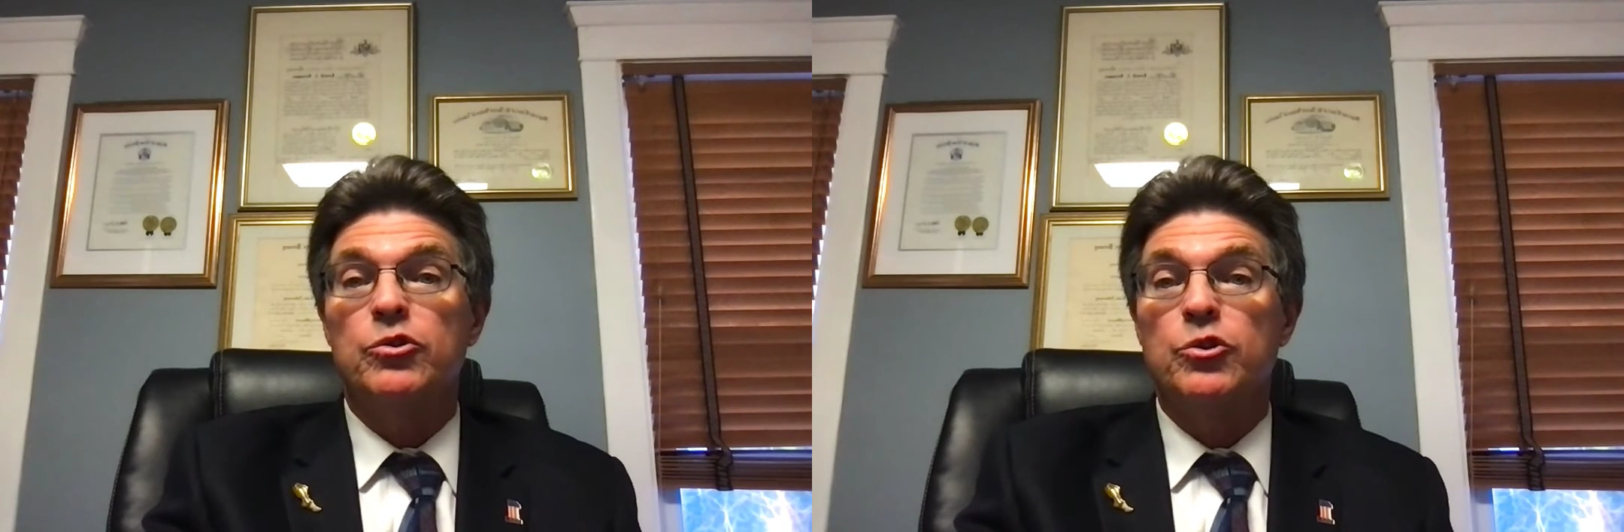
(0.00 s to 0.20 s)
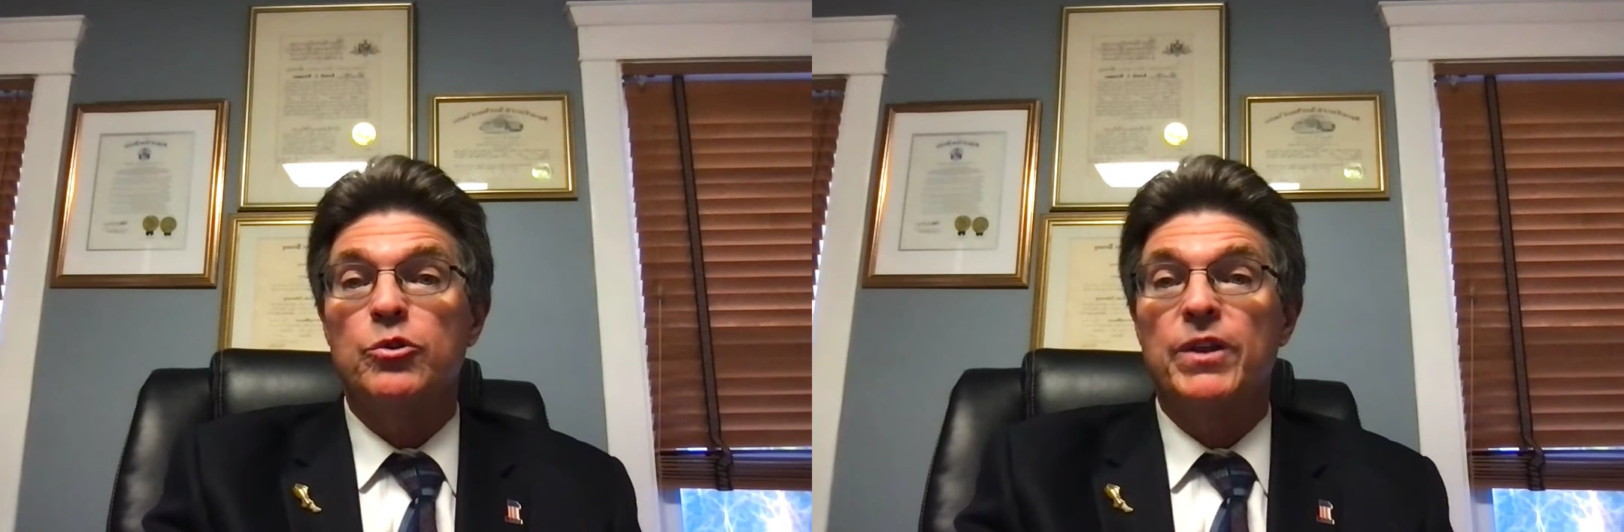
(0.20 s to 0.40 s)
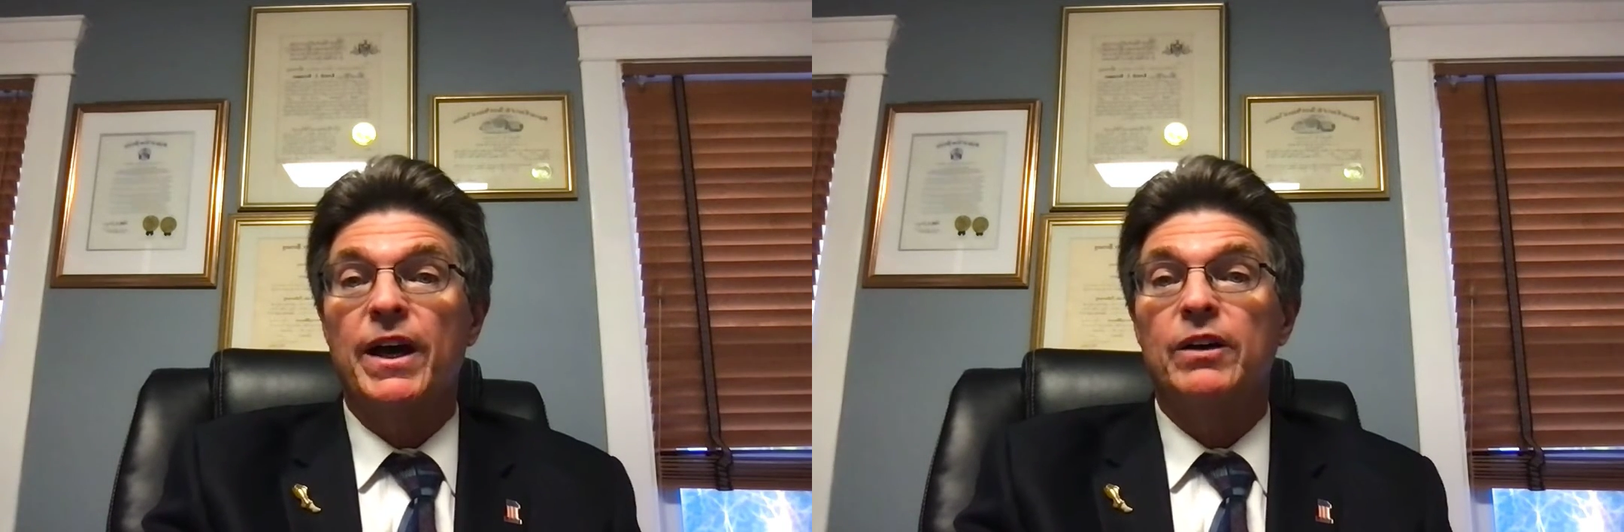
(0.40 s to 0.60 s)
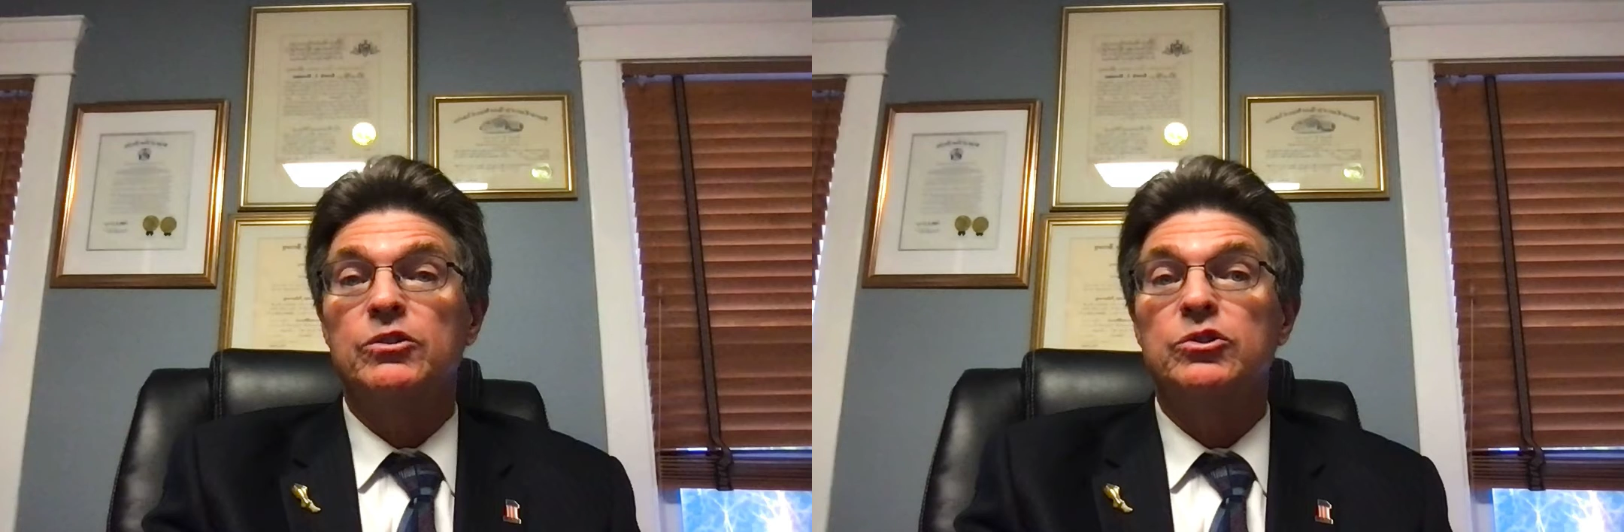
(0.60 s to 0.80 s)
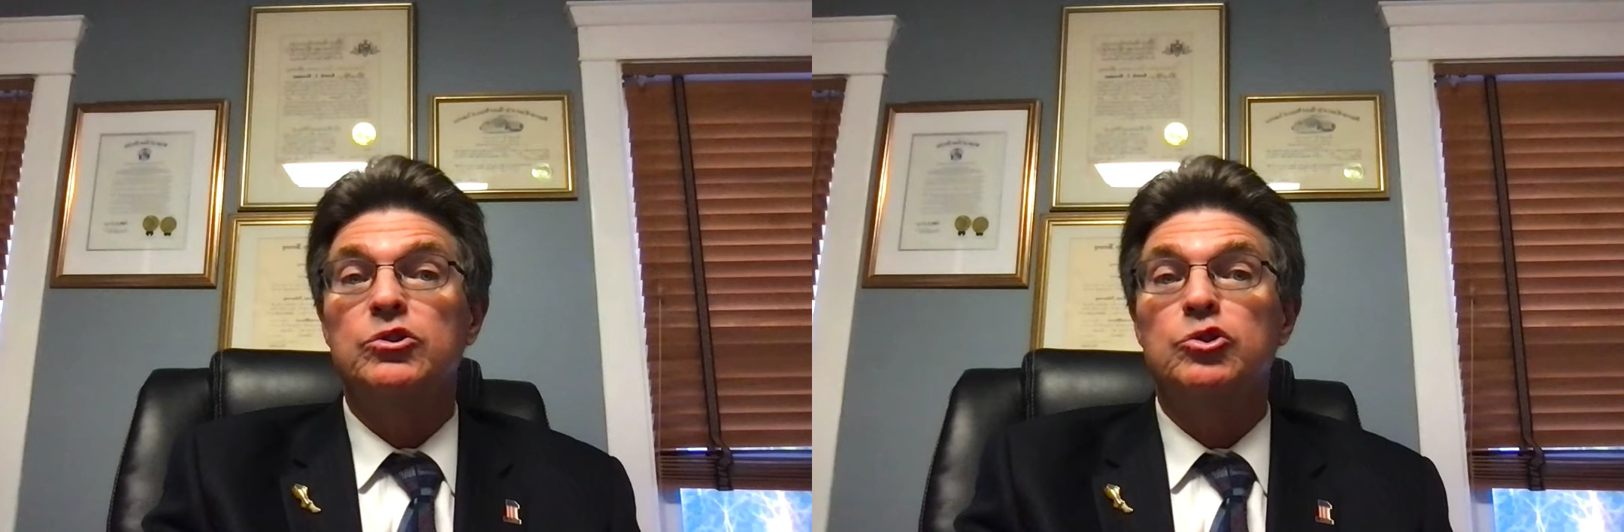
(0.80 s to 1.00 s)

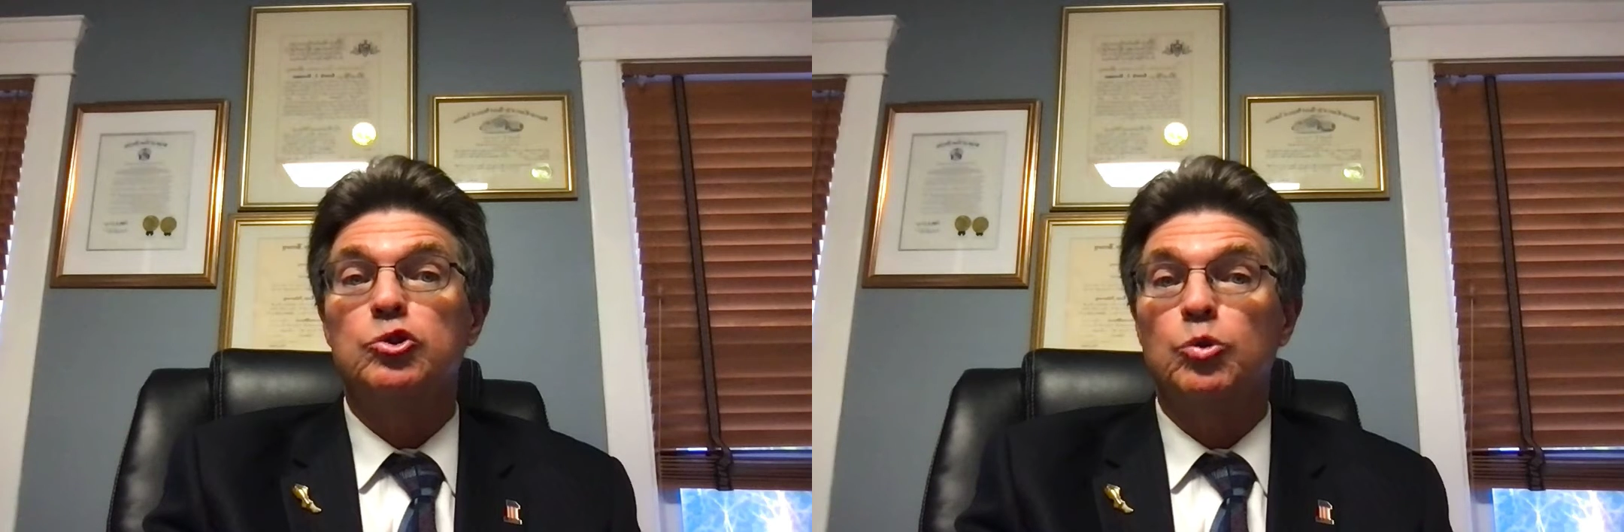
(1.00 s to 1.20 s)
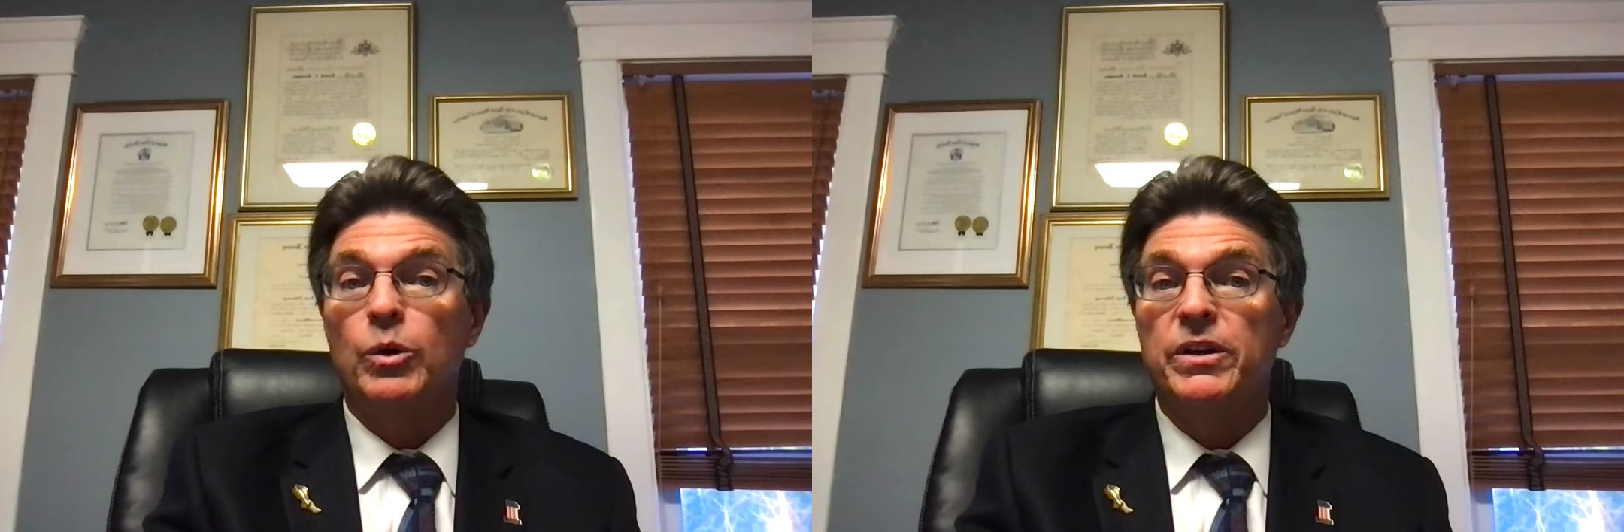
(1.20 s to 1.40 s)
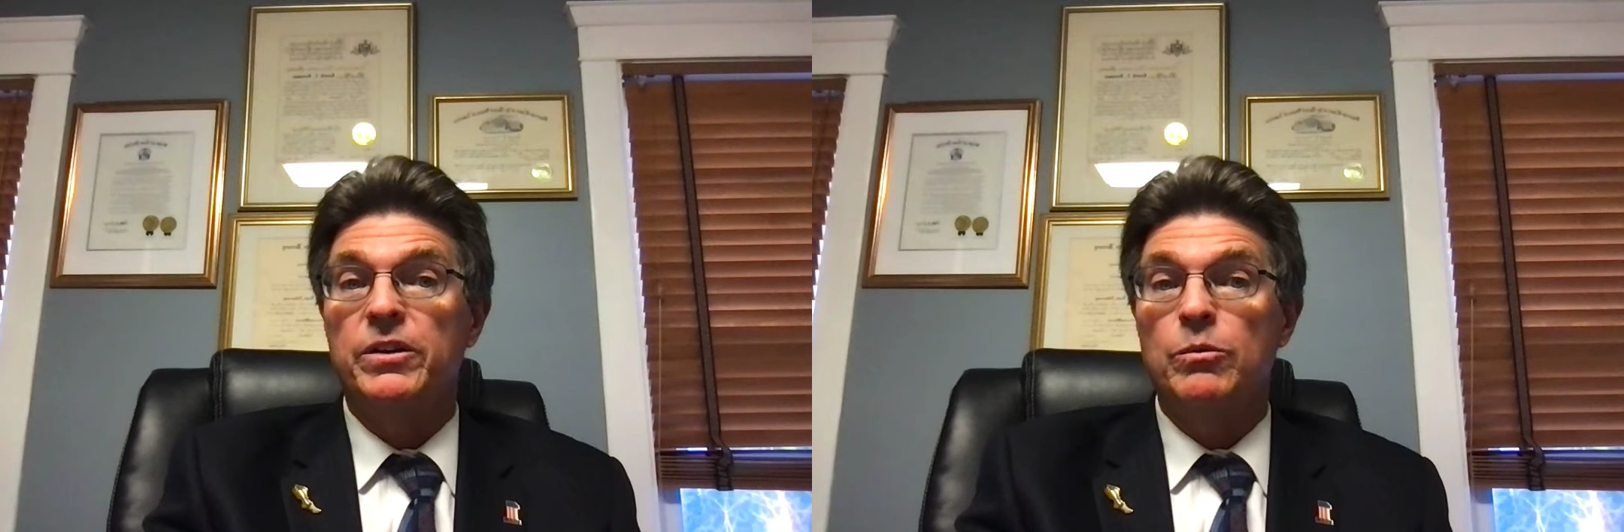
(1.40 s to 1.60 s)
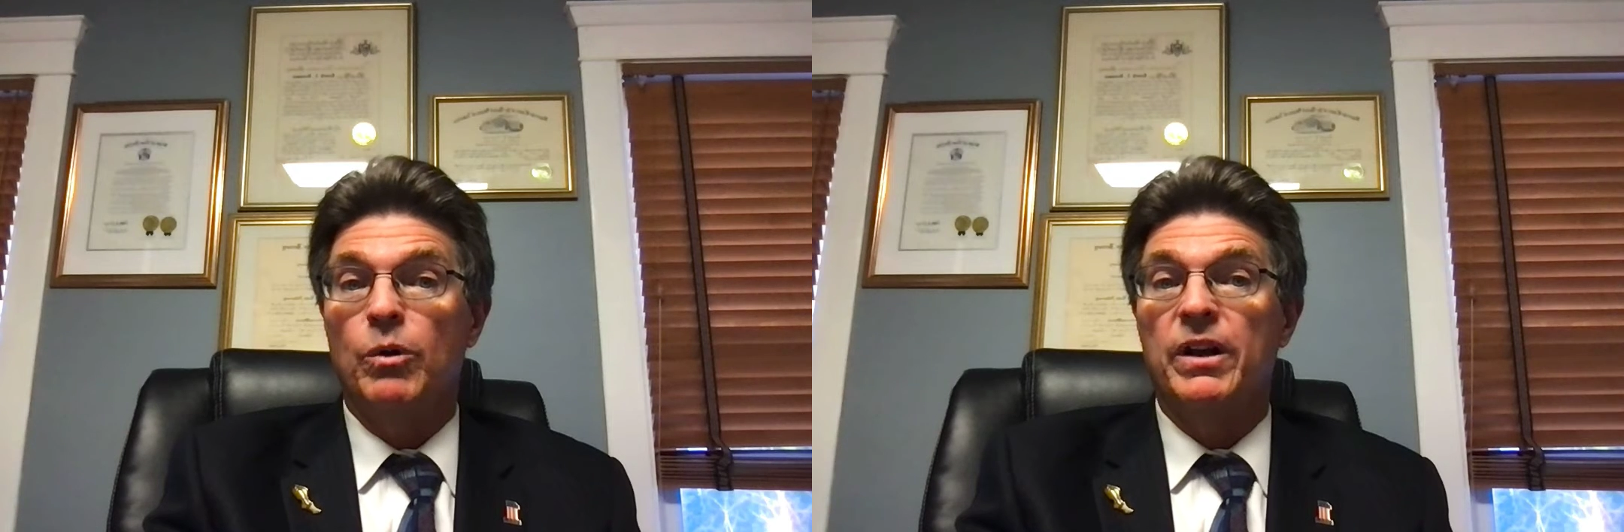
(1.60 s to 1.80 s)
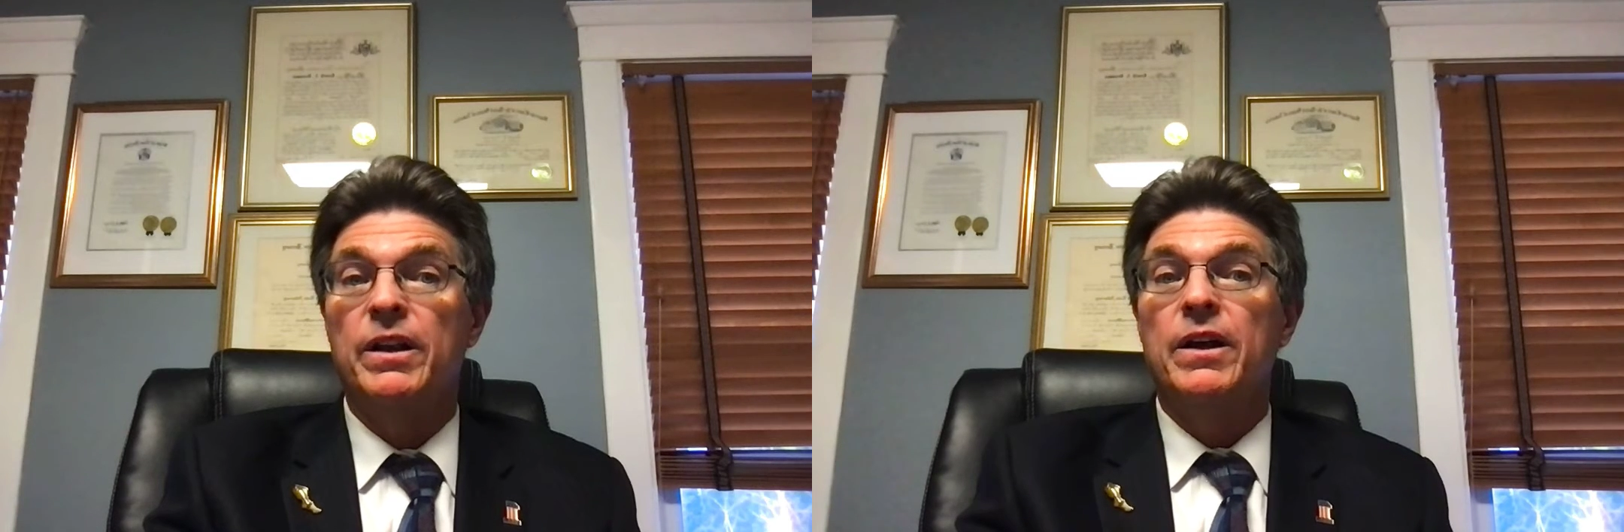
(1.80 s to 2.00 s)

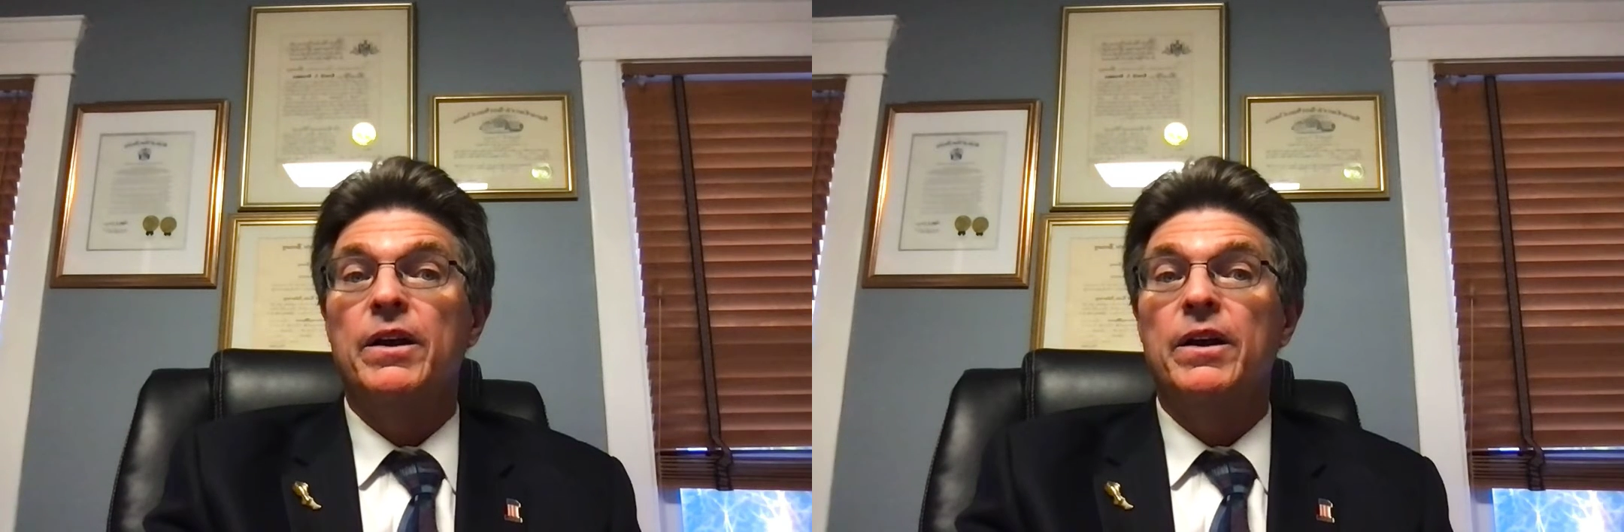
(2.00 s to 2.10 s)
2021,